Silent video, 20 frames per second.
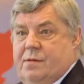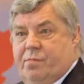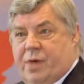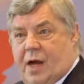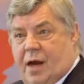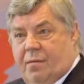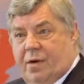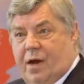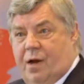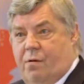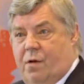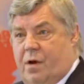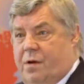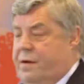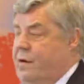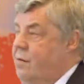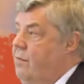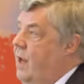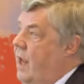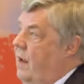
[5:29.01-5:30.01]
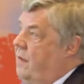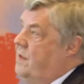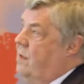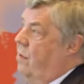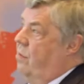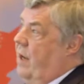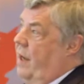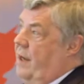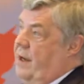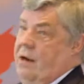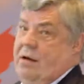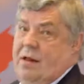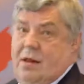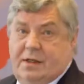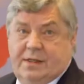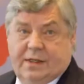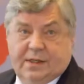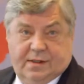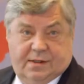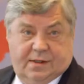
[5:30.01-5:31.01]
primary water, we have some
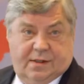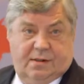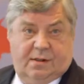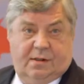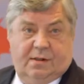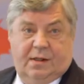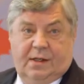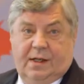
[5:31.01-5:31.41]
radiolysis,